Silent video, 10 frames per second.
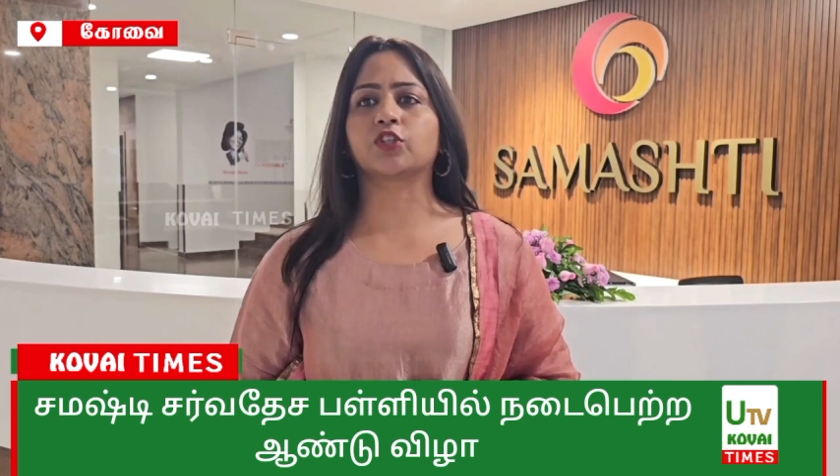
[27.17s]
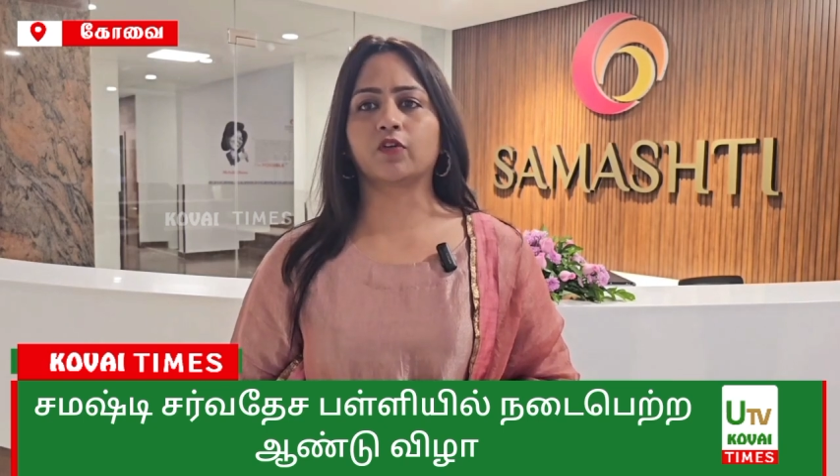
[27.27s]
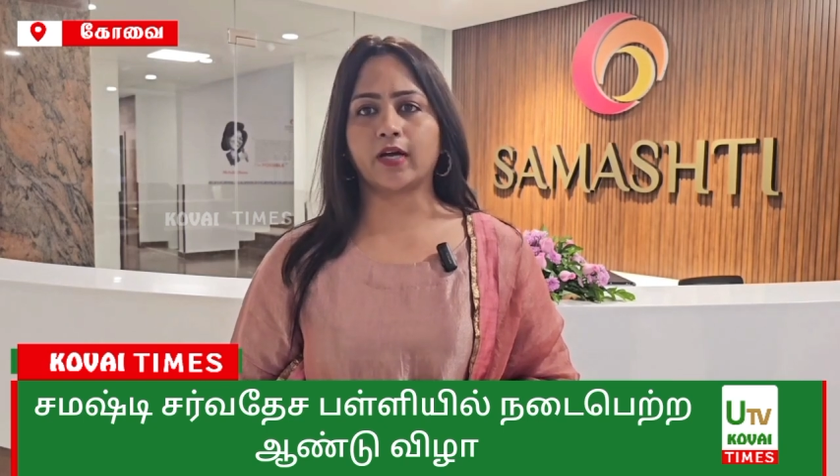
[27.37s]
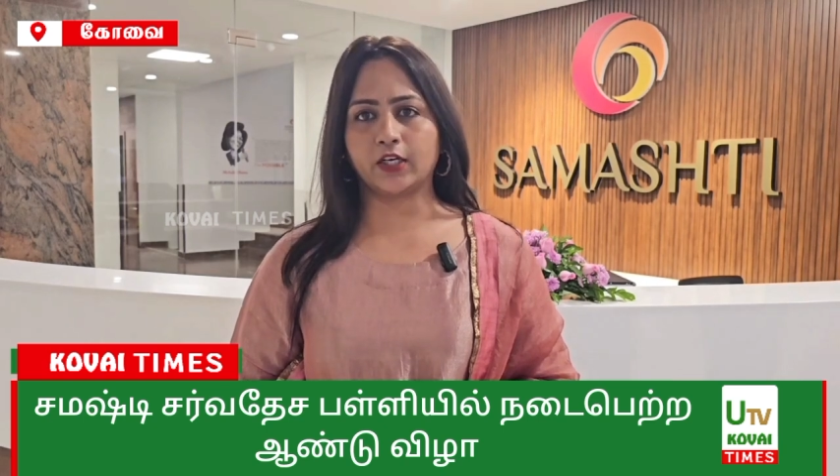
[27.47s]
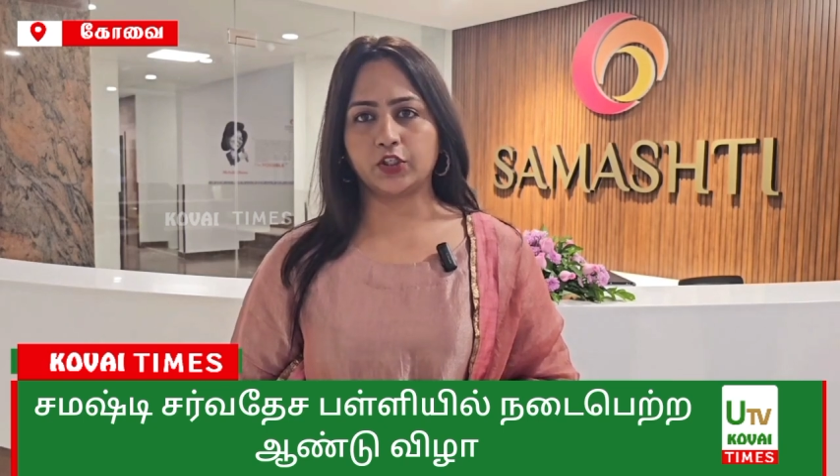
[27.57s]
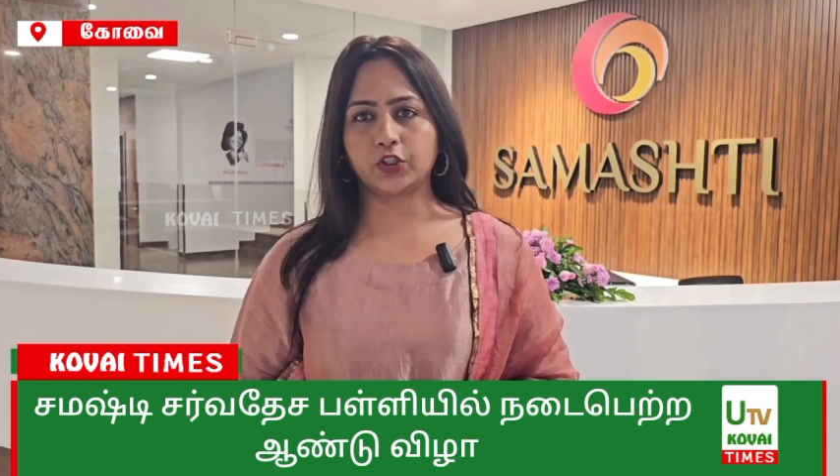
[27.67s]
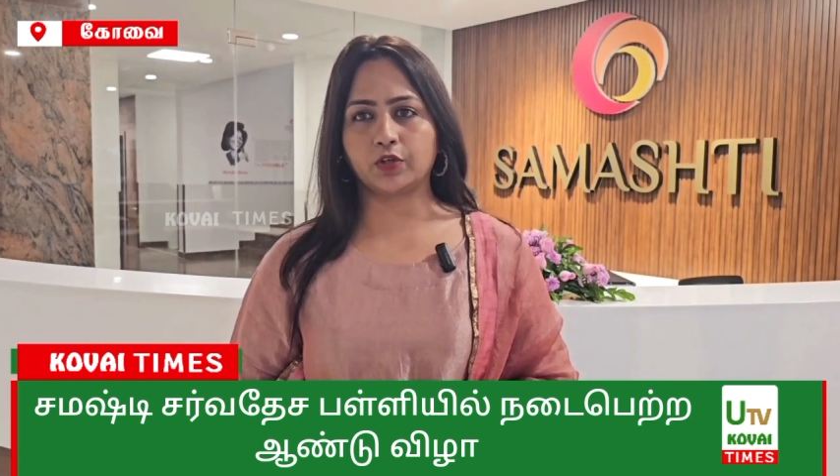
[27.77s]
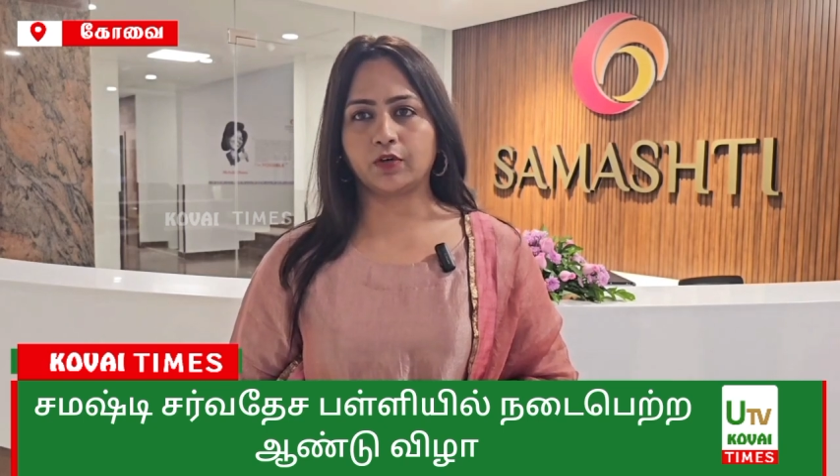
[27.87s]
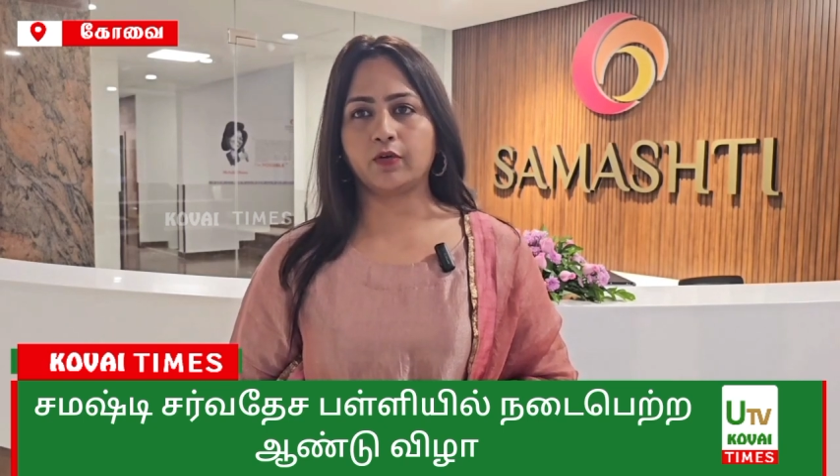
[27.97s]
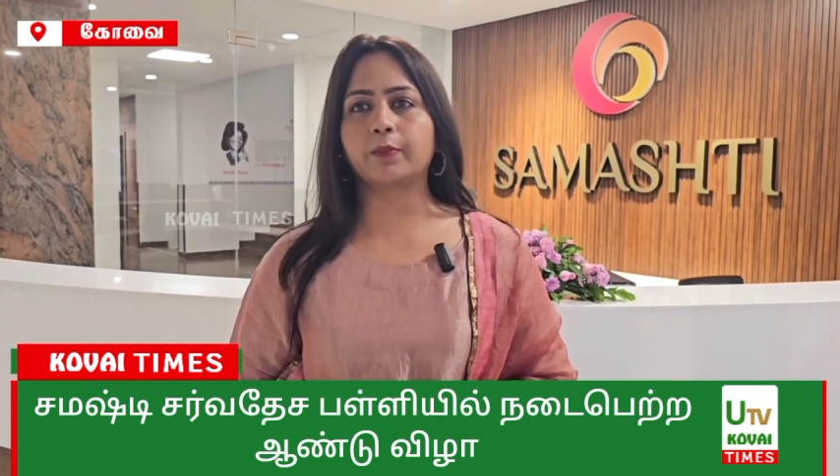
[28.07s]
grand
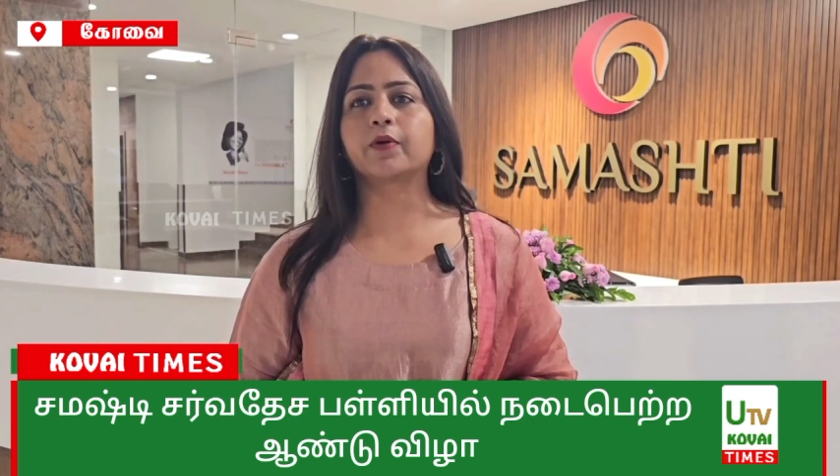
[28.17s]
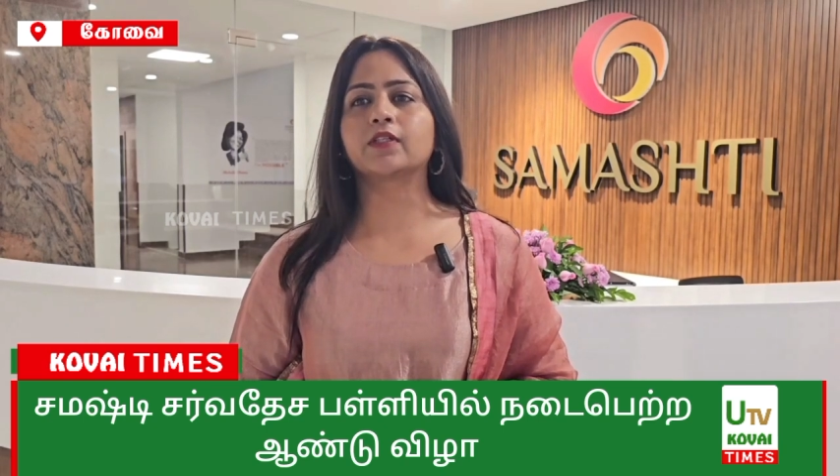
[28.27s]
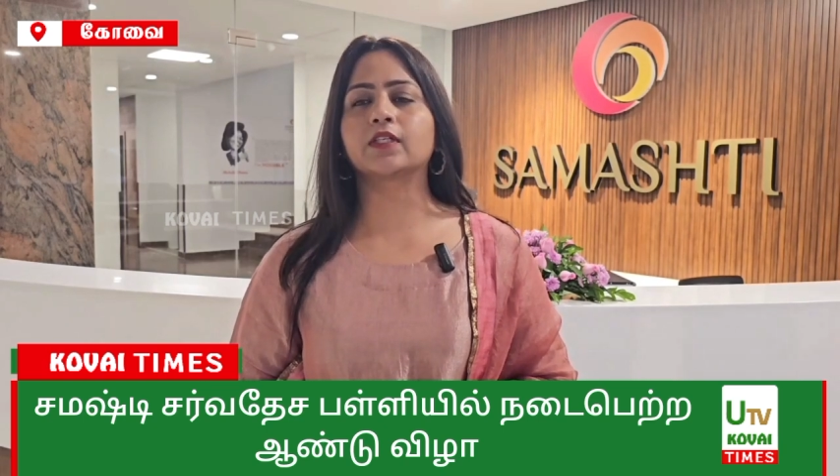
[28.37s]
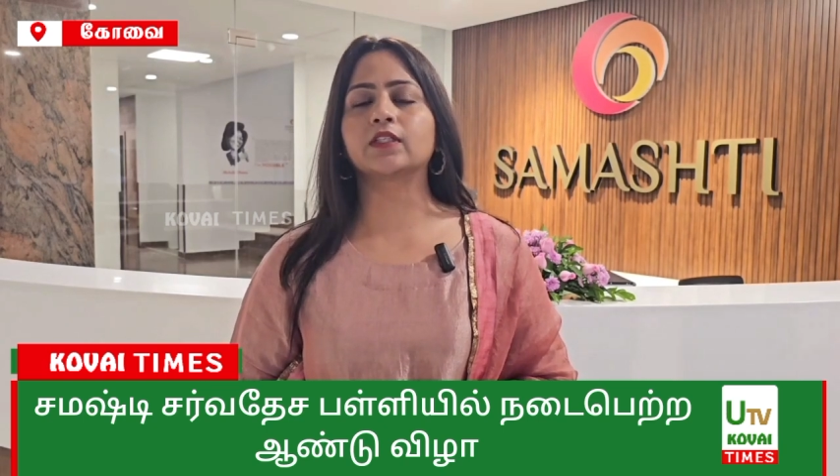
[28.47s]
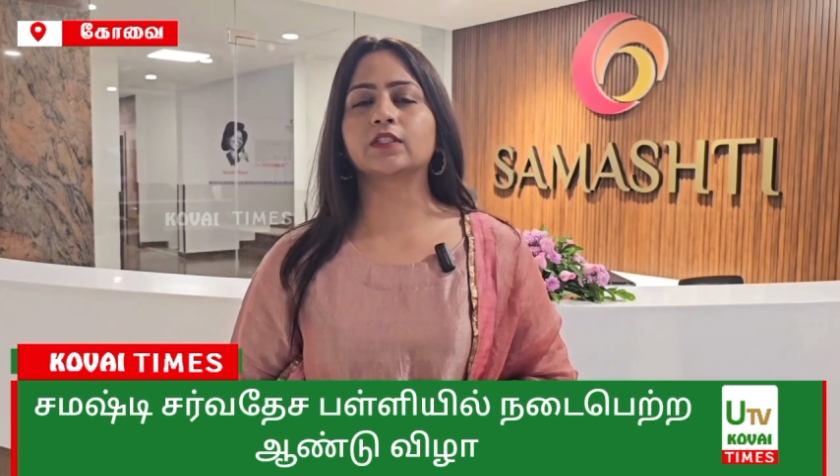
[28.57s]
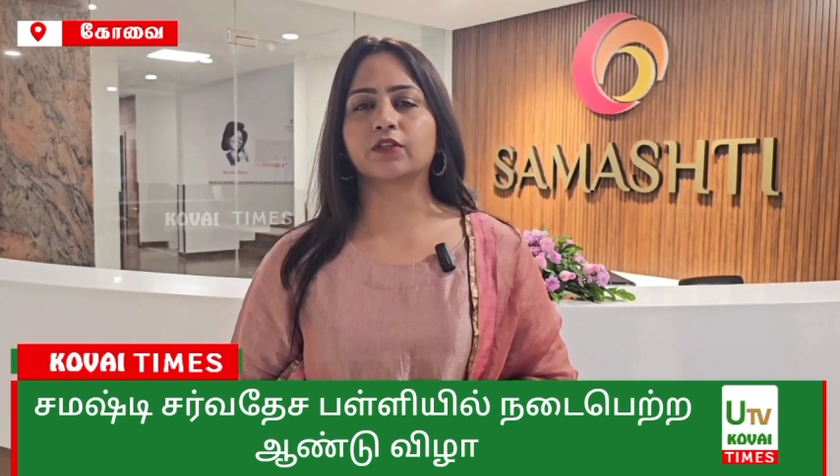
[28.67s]
show representing